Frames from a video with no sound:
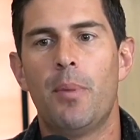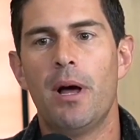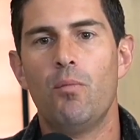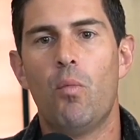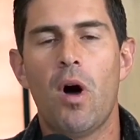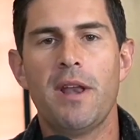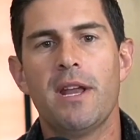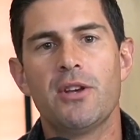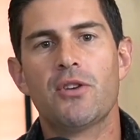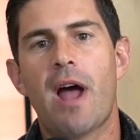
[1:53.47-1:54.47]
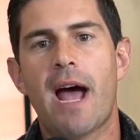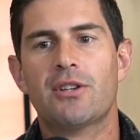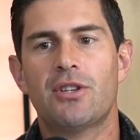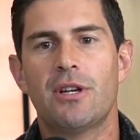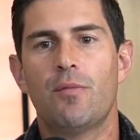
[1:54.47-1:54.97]
But one
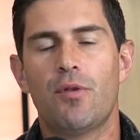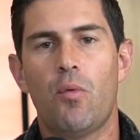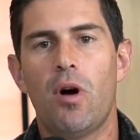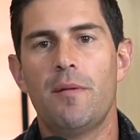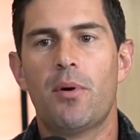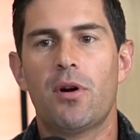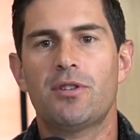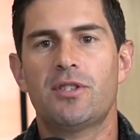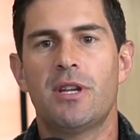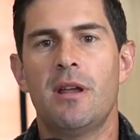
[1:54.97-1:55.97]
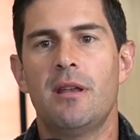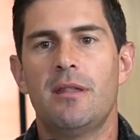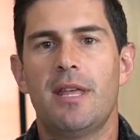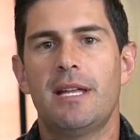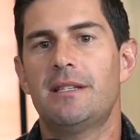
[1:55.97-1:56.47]
interaction with one
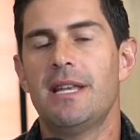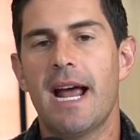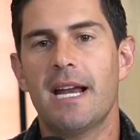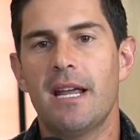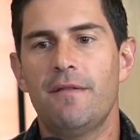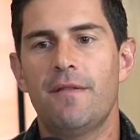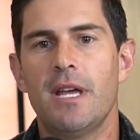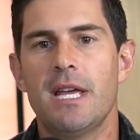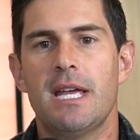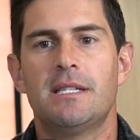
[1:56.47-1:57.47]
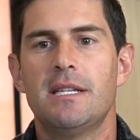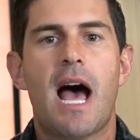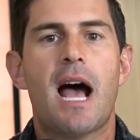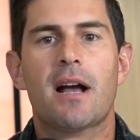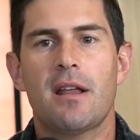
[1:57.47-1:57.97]
person that's negative is
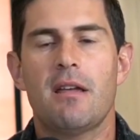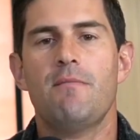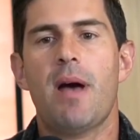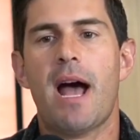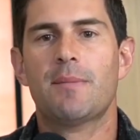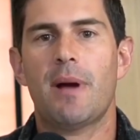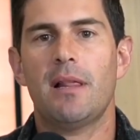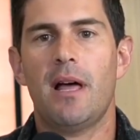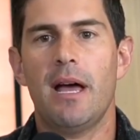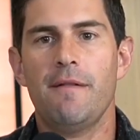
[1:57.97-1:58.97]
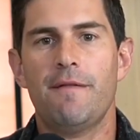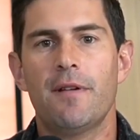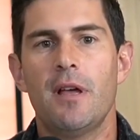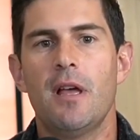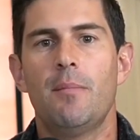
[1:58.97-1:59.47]
not going to impact my life.
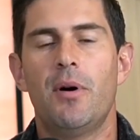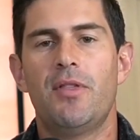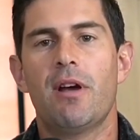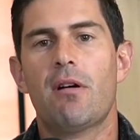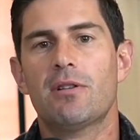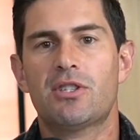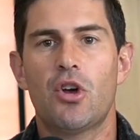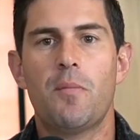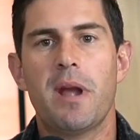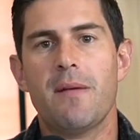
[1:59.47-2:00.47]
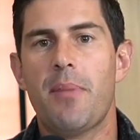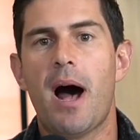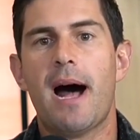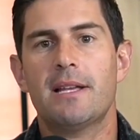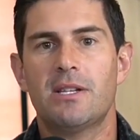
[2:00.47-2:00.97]
But there are so many
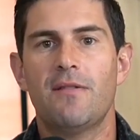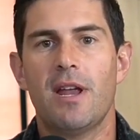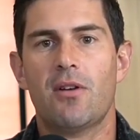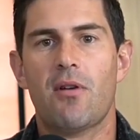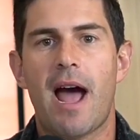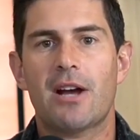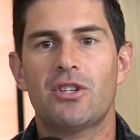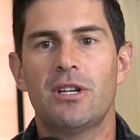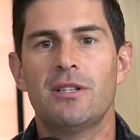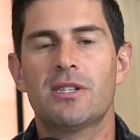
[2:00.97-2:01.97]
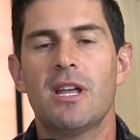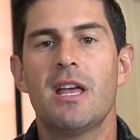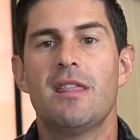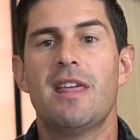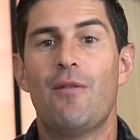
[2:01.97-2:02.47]
positive interactions
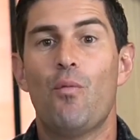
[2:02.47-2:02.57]
that